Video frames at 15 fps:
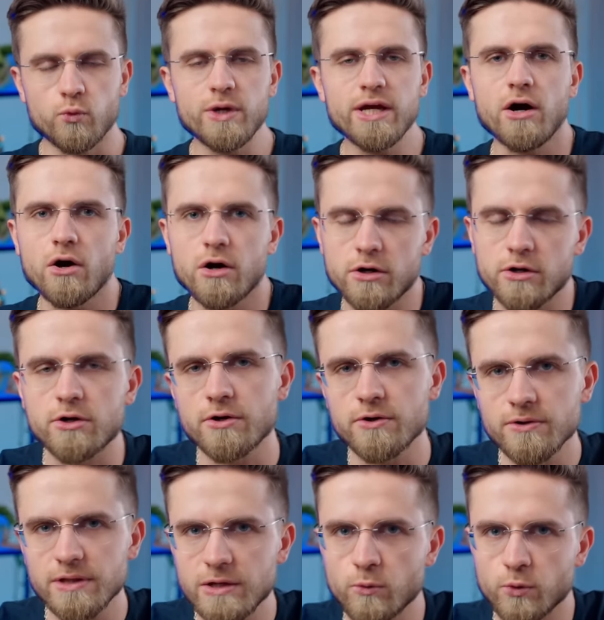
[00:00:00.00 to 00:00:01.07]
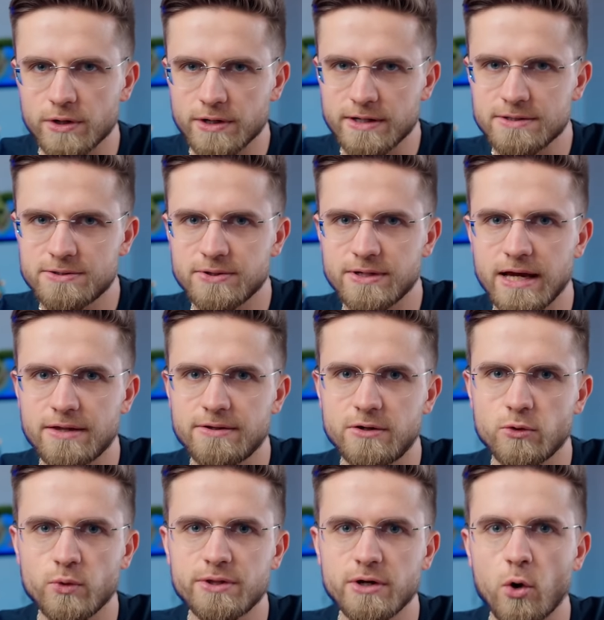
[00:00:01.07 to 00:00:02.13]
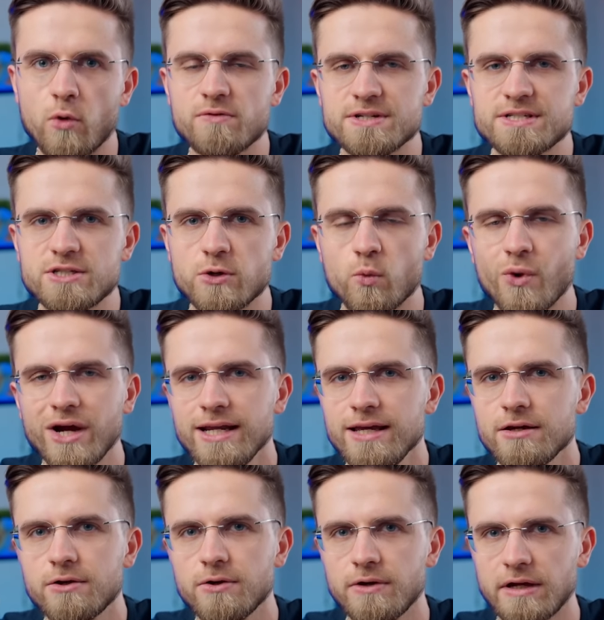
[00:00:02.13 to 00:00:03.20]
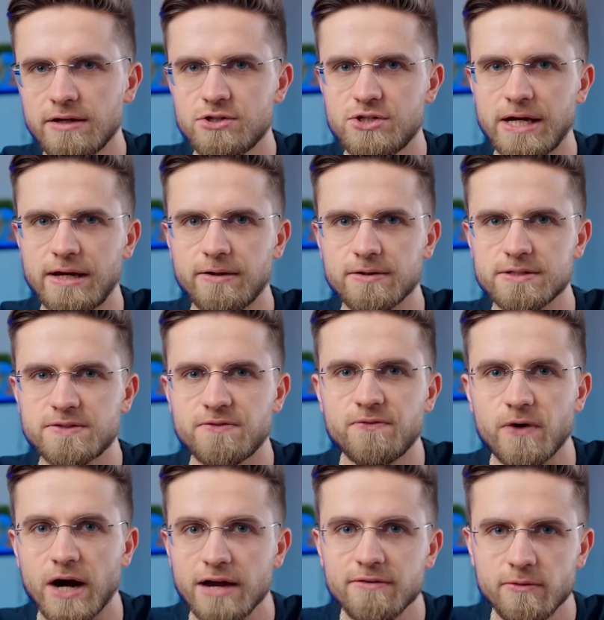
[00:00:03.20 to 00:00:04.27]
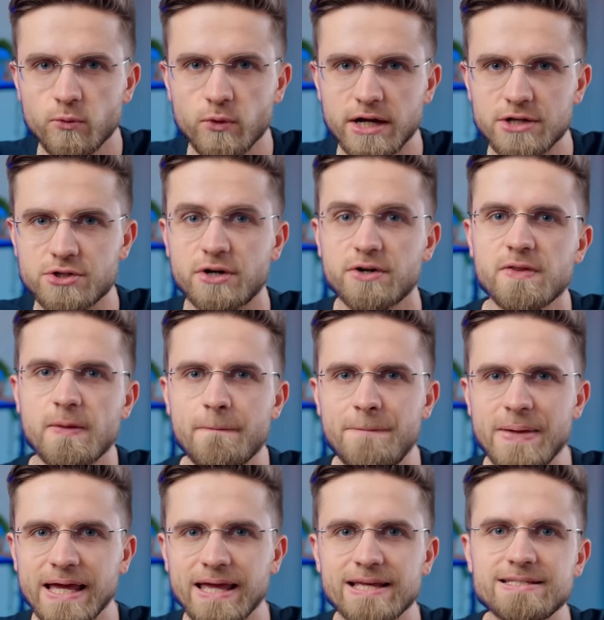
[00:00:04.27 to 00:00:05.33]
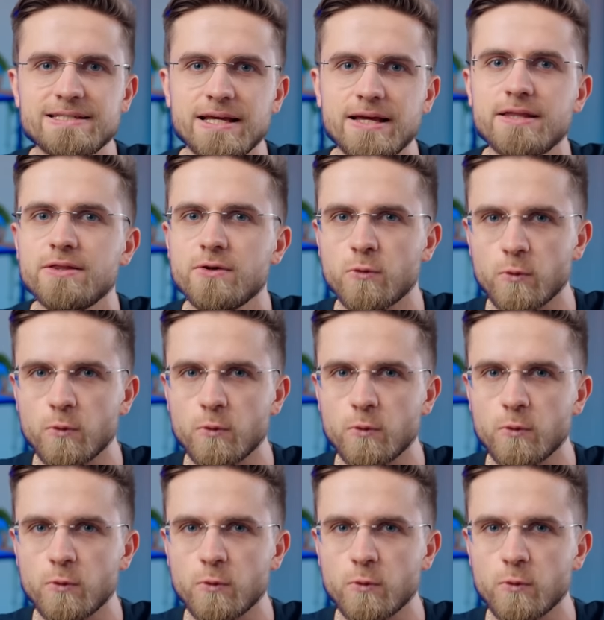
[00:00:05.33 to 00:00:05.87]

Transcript: We are currently working together with over 20 cooking channels, 5 of which are the biggest in the